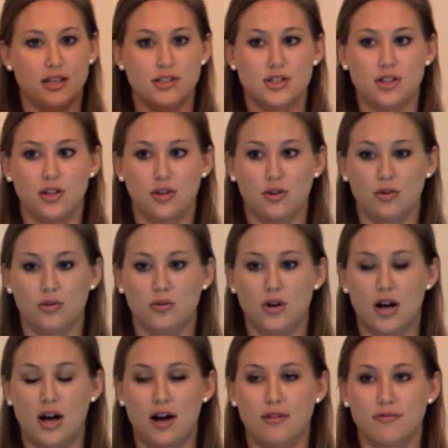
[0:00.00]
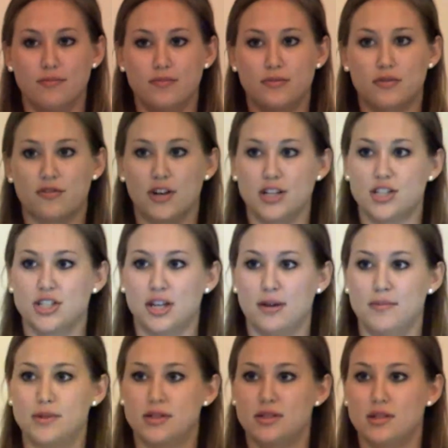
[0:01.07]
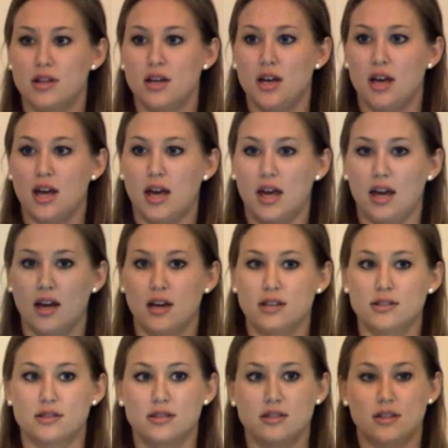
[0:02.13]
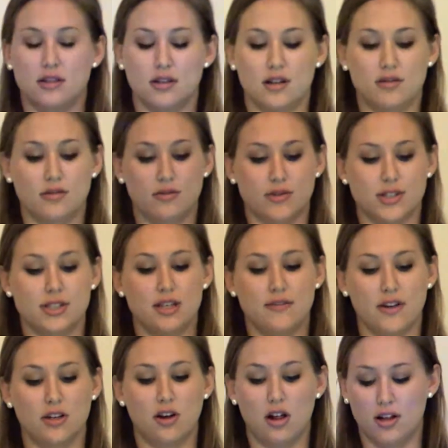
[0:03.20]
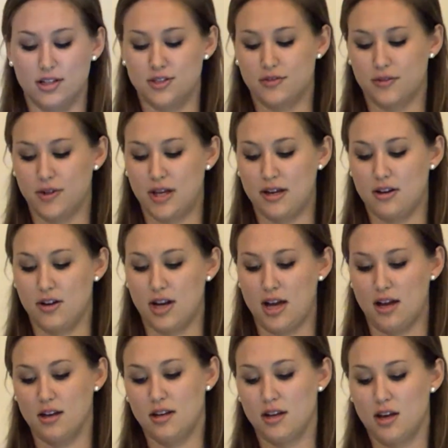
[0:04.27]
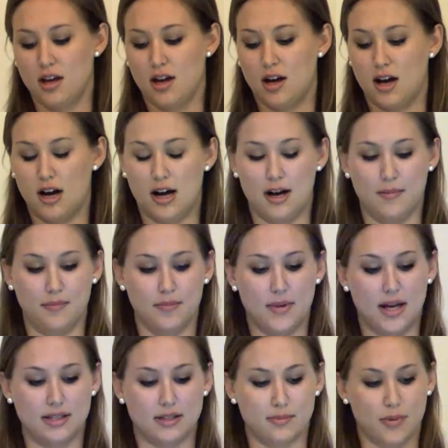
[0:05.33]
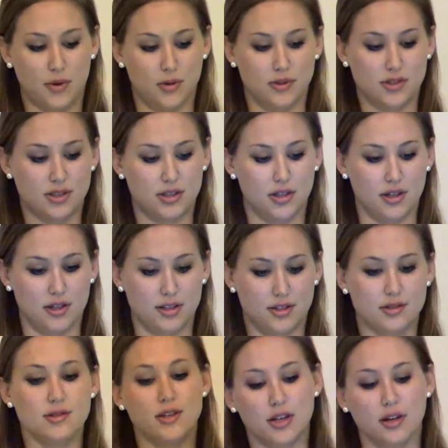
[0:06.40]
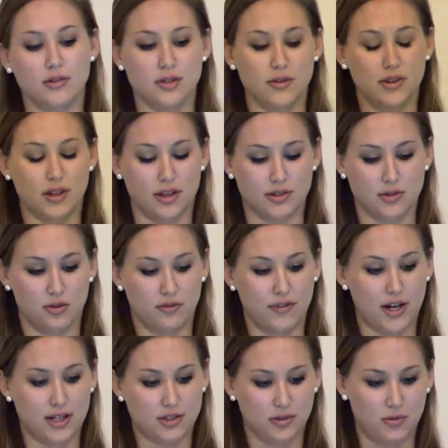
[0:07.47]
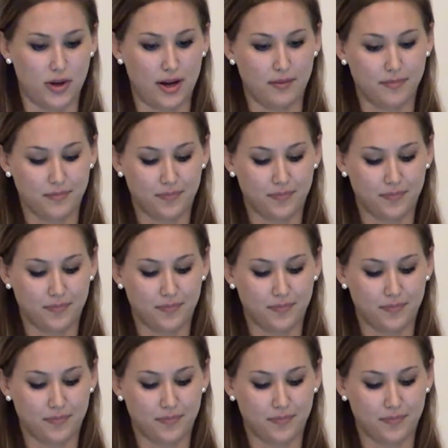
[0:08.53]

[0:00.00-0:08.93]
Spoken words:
into friendships and receiving knowledge from the internet, as opposed to doing things the old-fashioned way.